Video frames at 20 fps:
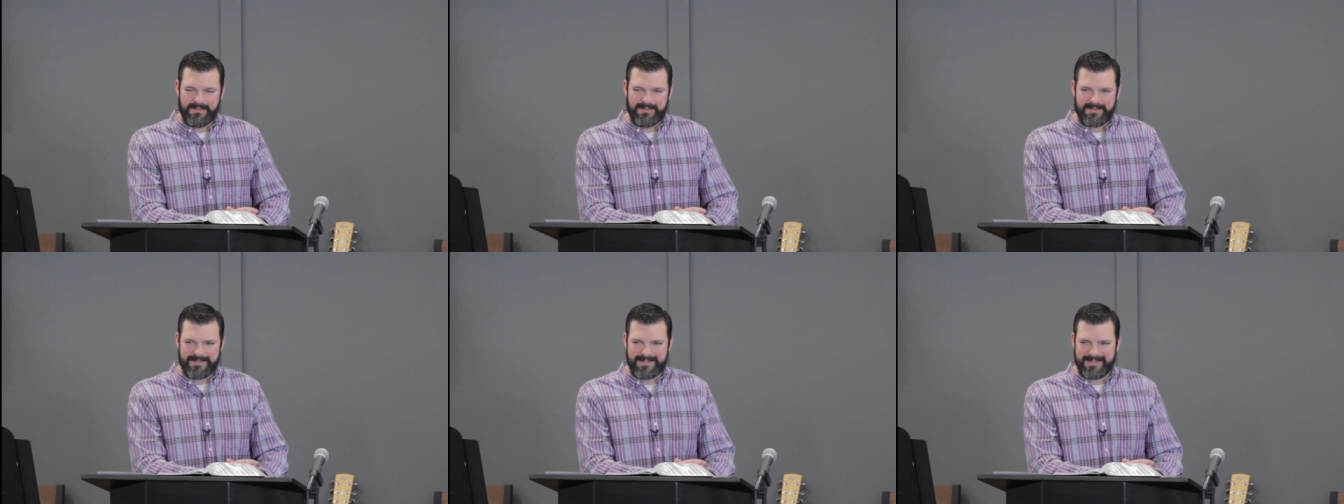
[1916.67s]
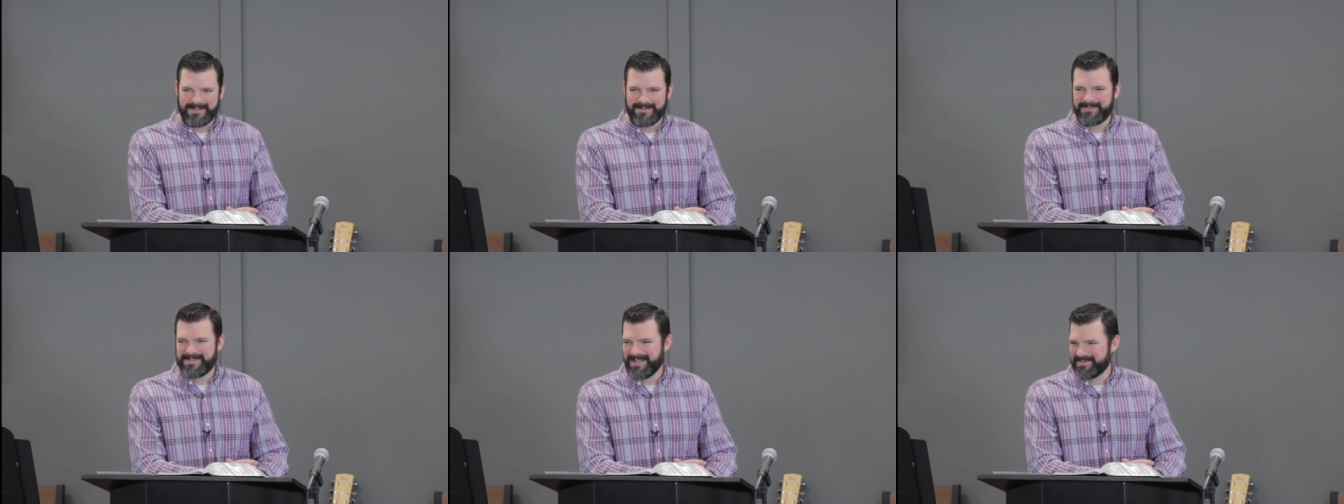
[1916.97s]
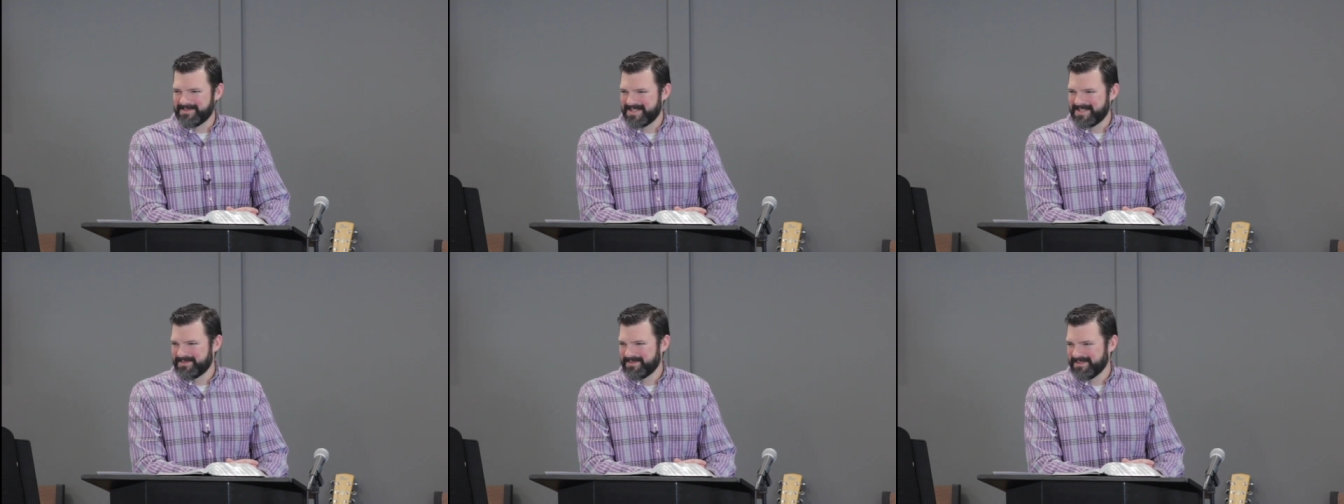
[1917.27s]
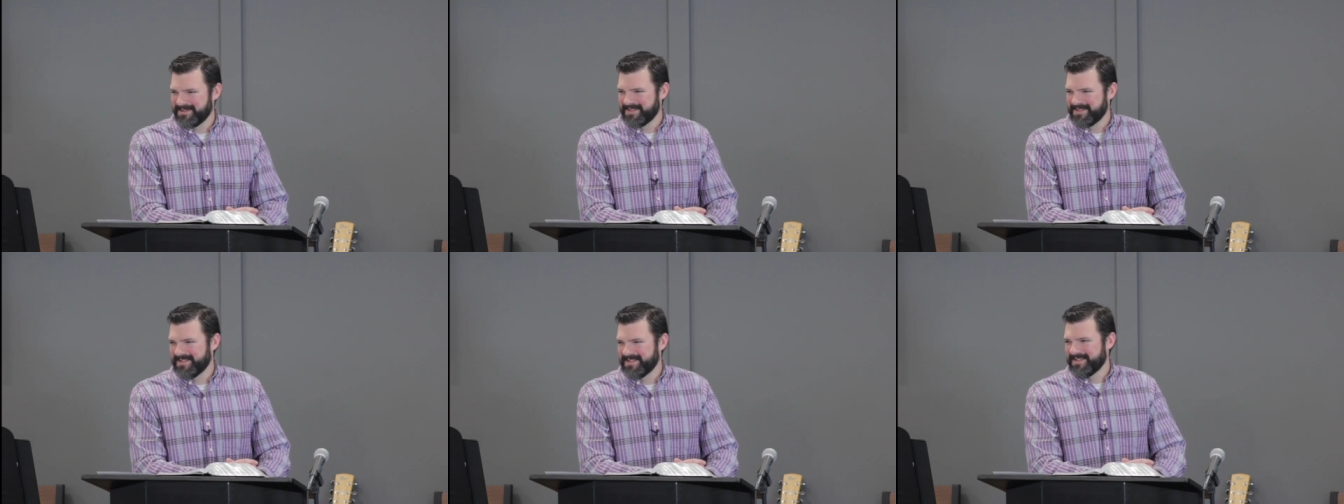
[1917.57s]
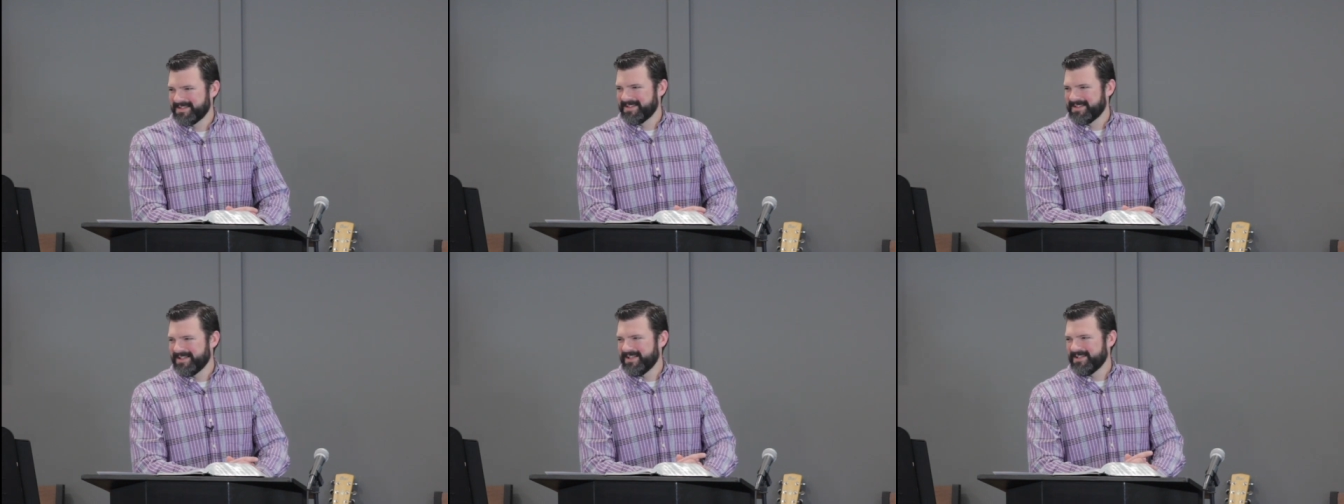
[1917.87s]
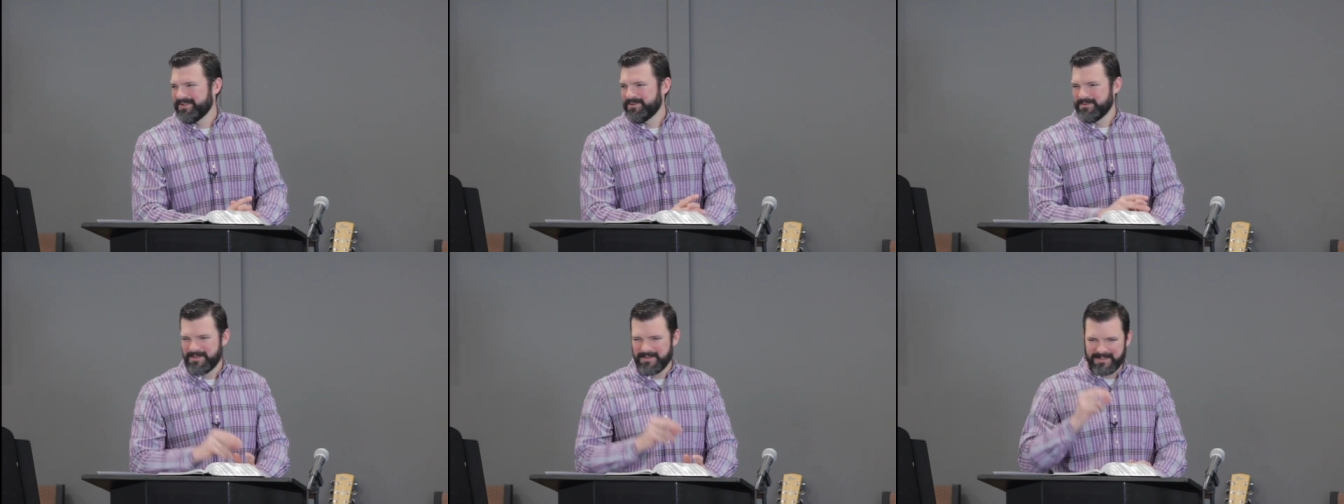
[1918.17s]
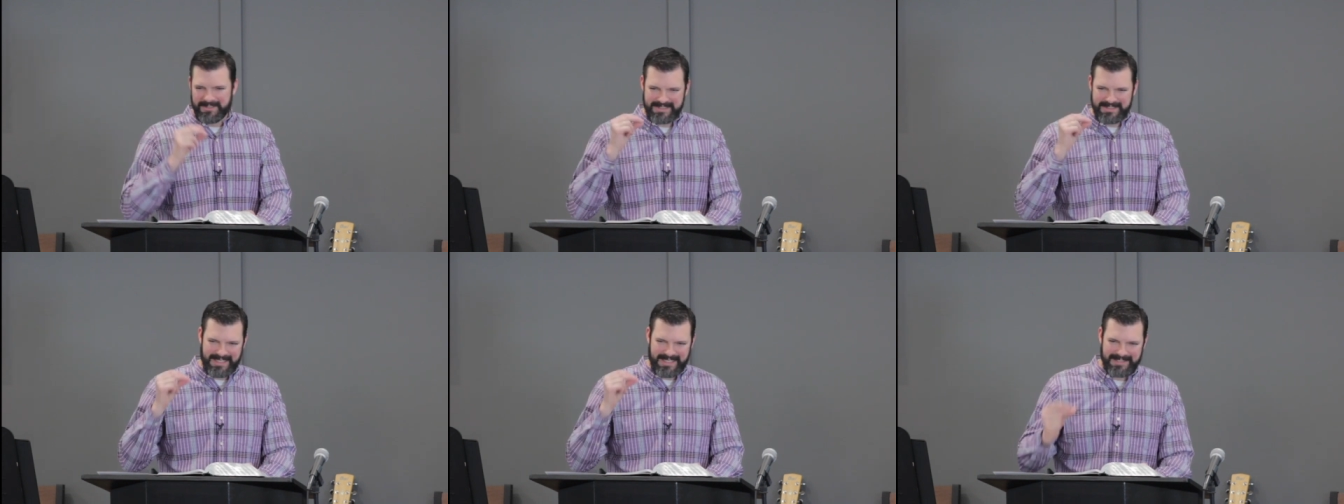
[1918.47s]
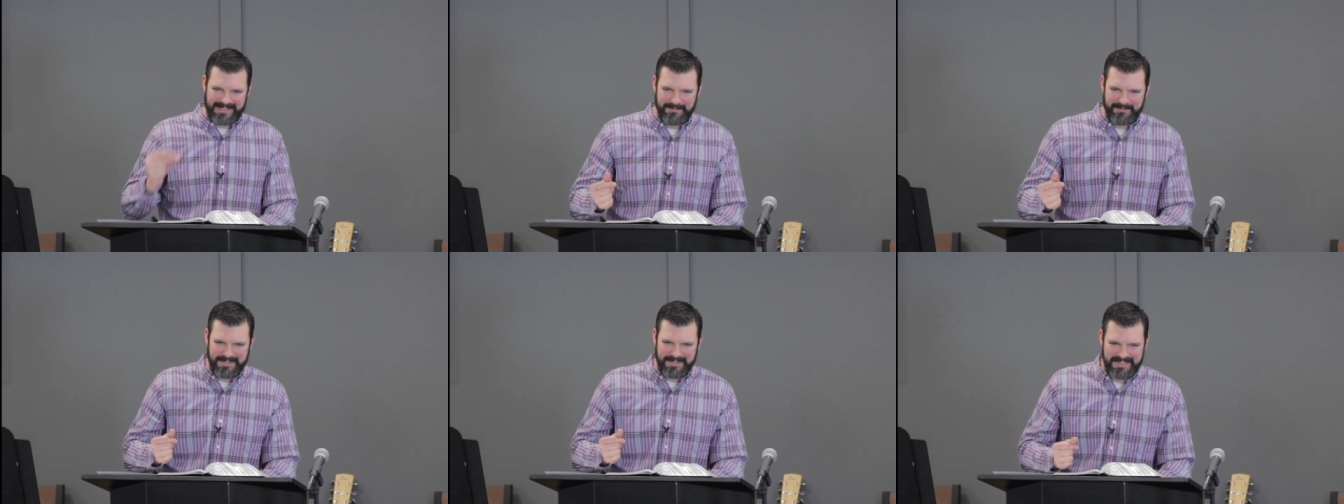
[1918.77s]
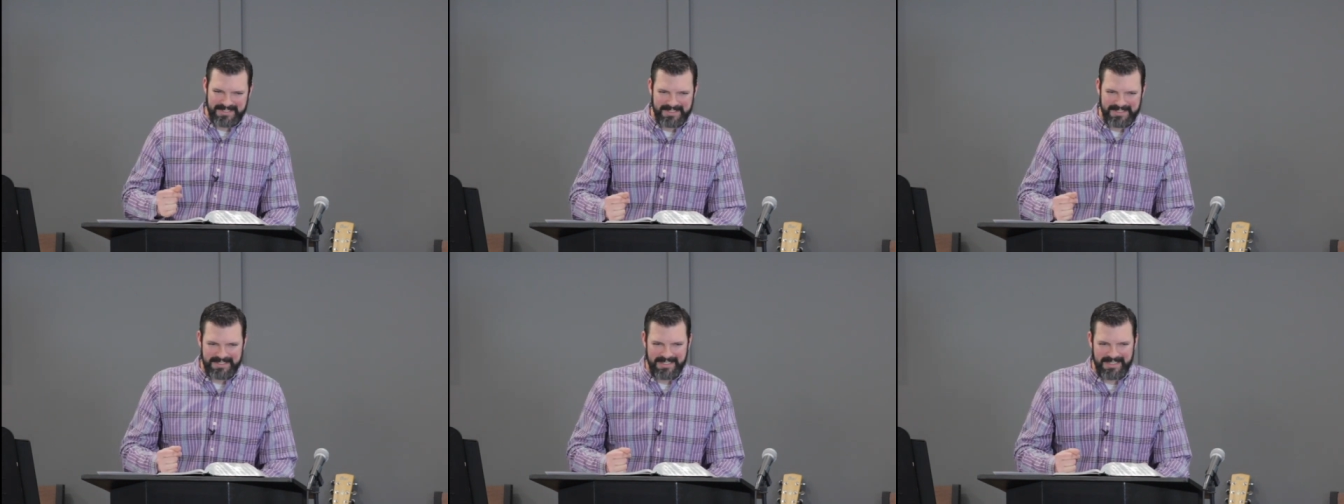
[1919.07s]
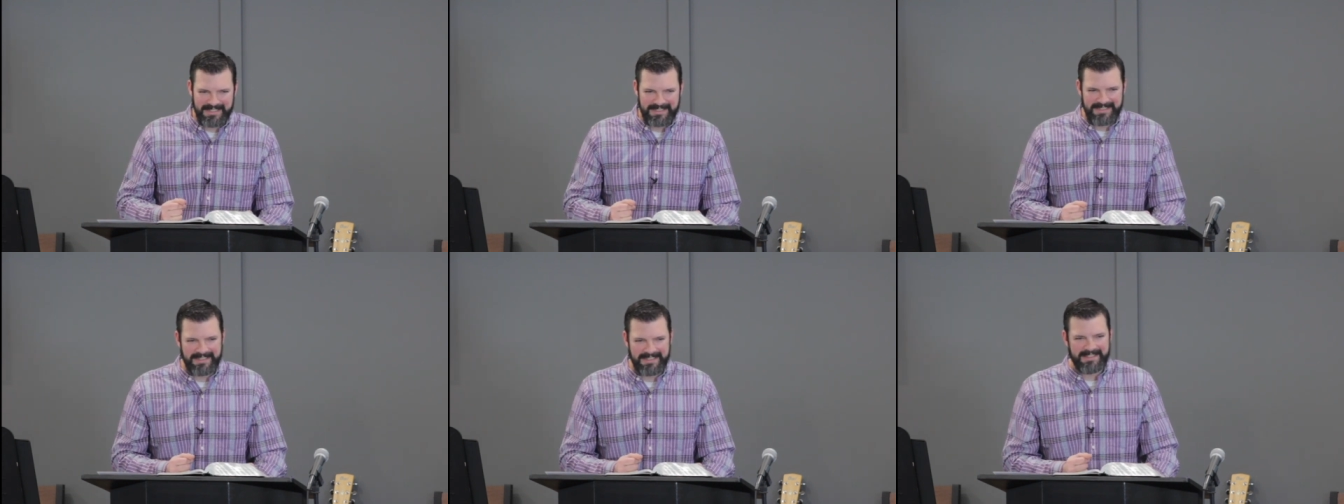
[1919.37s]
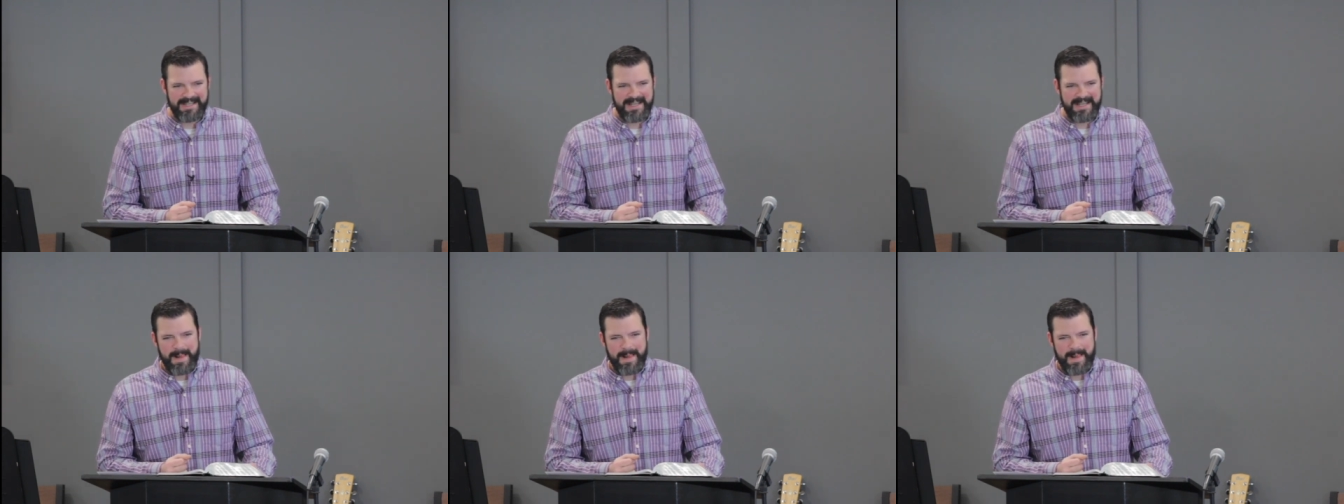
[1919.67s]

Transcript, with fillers: Sometimes it's really good in that you know exactly what she's thinking,